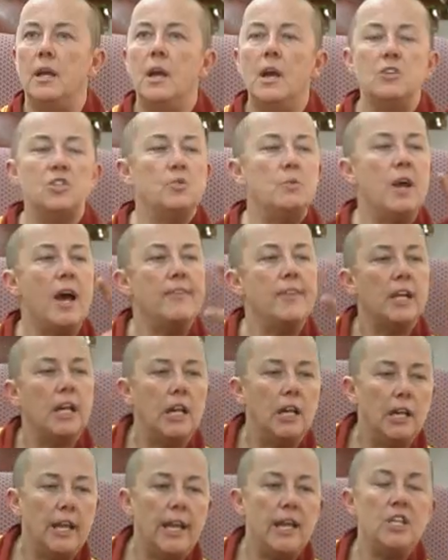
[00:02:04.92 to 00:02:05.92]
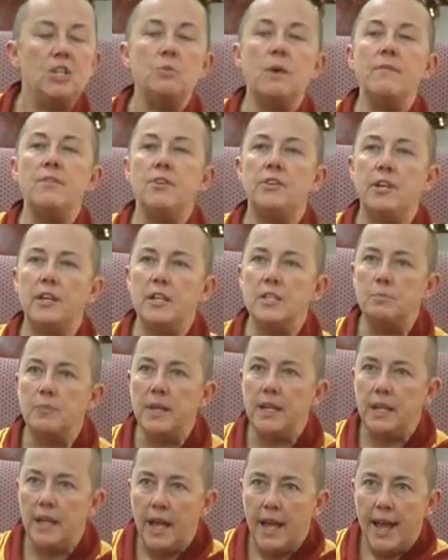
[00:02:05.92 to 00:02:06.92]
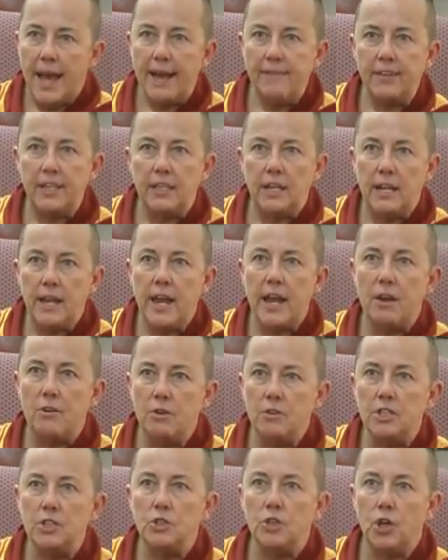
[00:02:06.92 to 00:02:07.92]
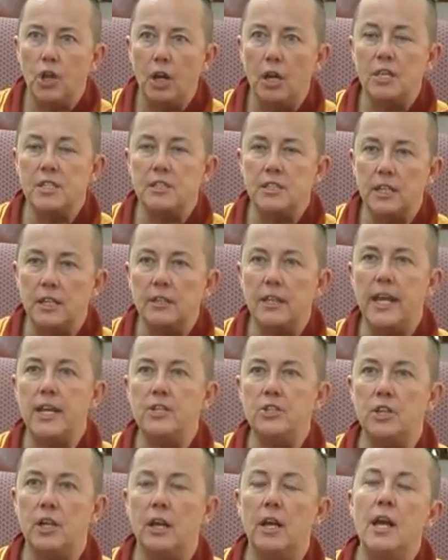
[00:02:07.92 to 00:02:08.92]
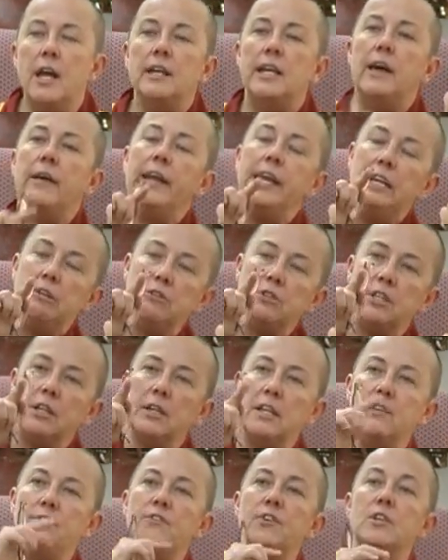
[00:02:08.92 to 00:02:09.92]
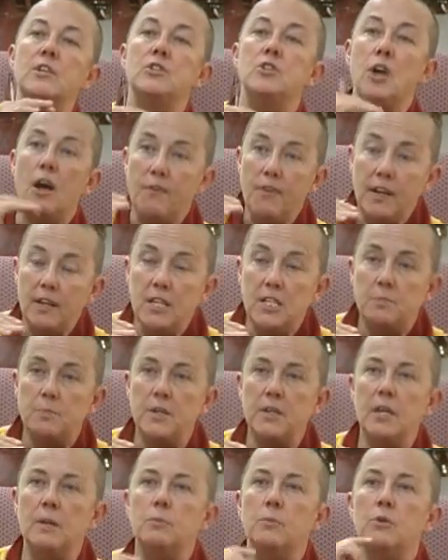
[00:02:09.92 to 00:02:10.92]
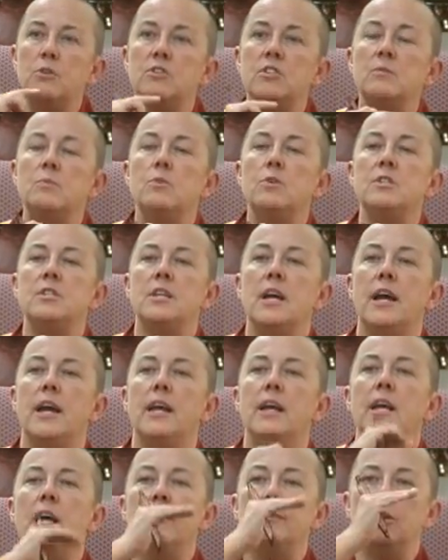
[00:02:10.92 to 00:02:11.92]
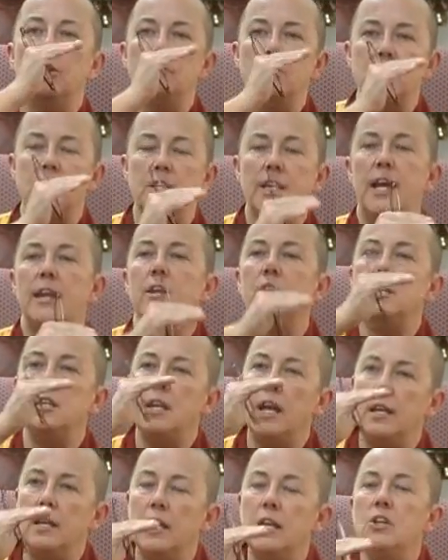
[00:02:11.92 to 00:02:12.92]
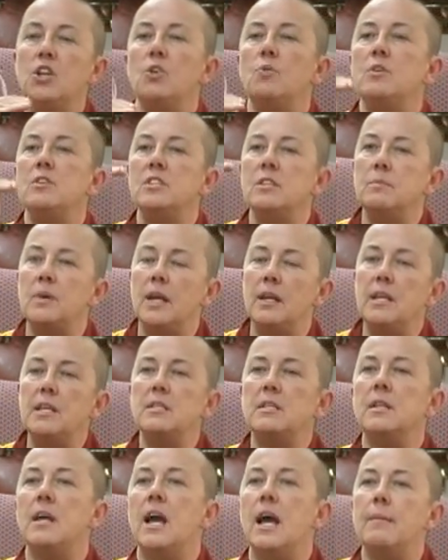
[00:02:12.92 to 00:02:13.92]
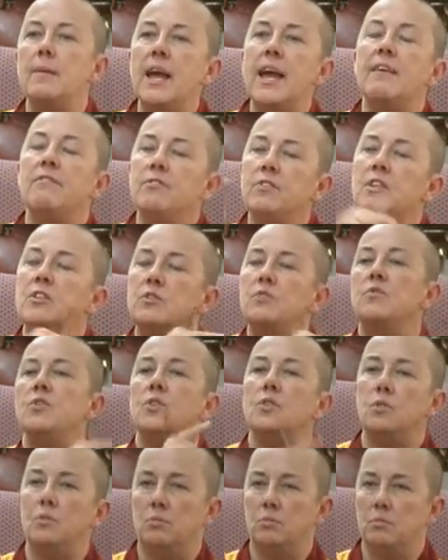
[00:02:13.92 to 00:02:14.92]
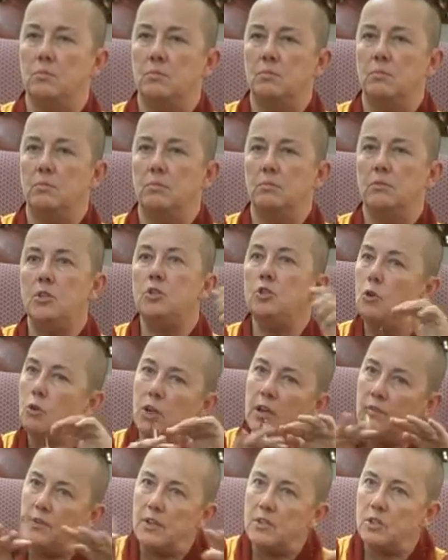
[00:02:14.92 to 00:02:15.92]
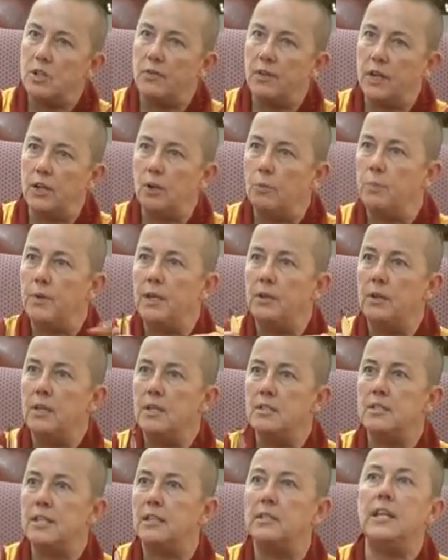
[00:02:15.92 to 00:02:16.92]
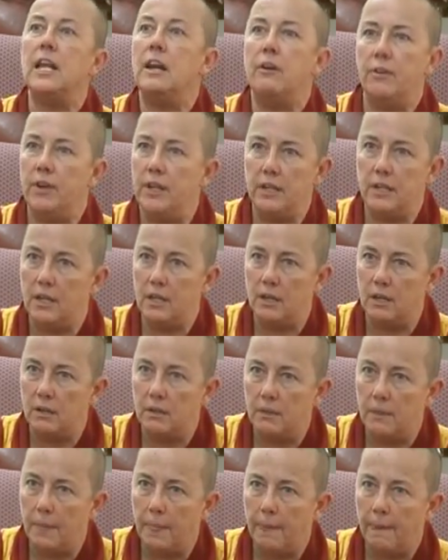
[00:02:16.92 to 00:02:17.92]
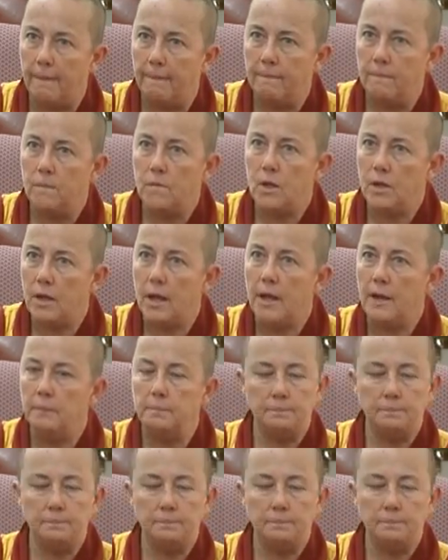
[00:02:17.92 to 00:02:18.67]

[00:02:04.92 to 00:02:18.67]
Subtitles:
So we either cling to everything as having an inherent eternalistic nature. Now, interestingly, philosophically speaking, Buddhism would say that Christianity and Hinduism and Islam have this view. Just talking philosophically, not being sectarian here. Okay?